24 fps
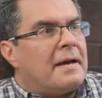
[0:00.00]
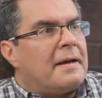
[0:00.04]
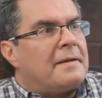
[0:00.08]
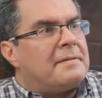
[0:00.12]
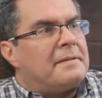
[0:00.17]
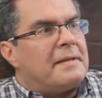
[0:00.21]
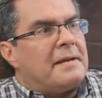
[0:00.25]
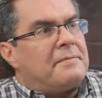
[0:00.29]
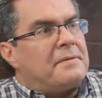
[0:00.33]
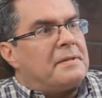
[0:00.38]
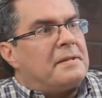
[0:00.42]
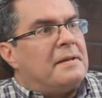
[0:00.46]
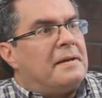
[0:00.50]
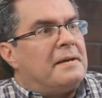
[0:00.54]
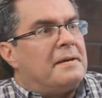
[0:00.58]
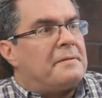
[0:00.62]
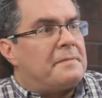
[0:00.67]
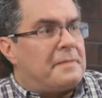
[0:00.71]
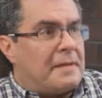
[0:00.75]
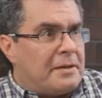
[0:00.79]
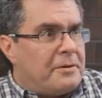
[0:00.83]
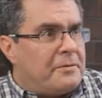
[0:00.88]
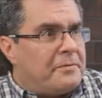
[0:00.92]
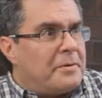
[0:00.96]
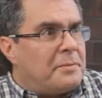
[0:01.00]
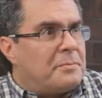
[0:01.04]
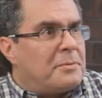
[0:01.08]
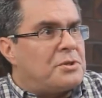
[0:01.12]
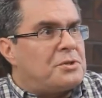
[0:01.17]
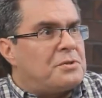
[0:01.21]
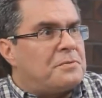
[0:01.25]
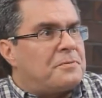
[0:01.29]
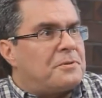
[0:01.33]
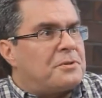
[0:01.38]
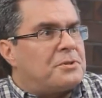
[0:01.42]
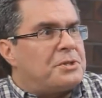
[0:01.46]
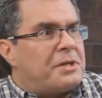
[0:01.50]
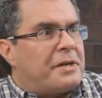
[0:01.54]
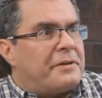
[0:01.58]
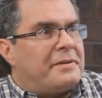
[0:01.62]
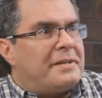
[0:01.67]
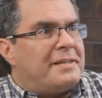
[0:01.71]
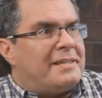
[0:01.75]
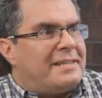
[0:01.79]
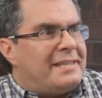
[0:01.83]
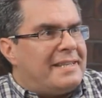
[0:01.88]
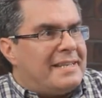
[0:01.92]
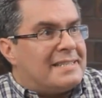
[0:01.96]
David, thank you very much for
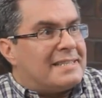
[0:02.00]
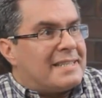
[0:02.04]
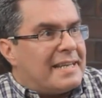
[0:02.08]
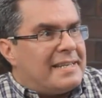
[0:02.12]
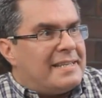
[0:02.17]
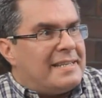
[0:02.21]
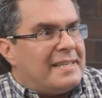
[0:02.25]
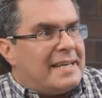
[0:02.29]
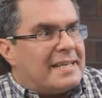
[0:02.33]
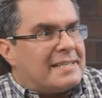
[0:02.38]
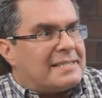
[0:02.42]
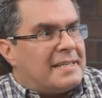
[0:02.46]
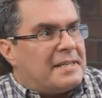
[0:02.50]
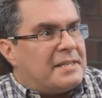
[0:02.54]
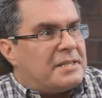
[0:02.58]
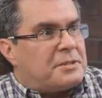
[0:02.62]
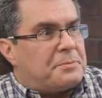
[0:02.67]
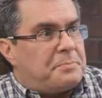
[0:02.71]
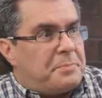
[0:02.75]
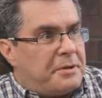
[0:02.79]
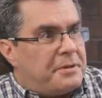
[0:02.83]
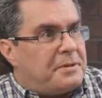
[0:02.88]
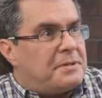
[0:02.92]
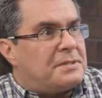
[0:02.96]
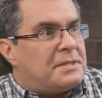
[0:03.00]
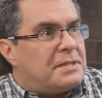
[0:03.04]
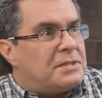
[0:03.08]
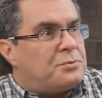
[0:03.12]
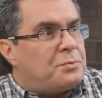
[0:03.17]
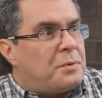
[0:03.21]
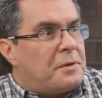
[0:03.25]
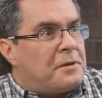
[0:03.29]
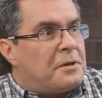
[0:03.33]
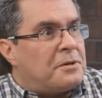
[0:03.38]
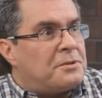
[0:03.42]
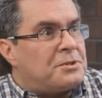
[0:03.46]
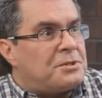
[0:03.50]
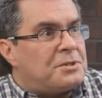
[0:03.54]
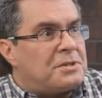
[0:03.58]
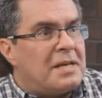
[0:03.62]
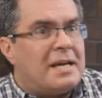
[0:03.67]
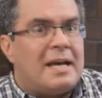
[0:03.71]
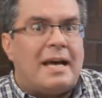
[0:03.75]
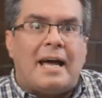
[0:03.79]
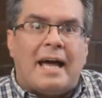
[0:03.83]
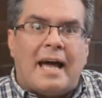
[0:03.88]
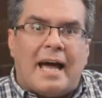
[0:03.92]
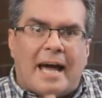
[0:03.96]
sharing these ideas and experiences with us,
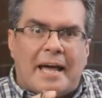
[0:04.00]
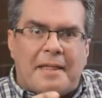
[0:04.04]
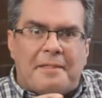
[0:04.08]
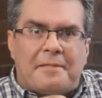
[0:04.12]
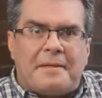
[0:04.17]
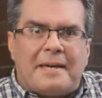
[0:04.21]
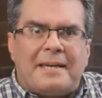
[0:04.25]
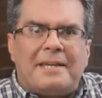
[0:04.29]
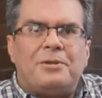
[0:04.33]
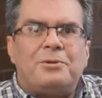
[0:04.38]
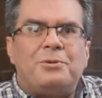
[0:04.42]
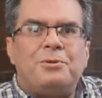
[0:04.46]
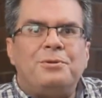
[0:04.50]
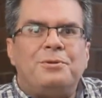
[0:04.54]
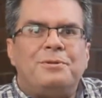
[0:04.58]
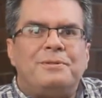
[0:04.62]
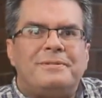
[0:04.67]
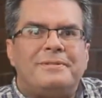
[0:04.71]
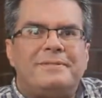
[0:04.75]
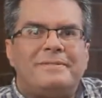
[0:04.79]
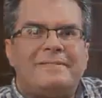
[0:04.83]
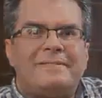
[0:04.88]
and thank you too.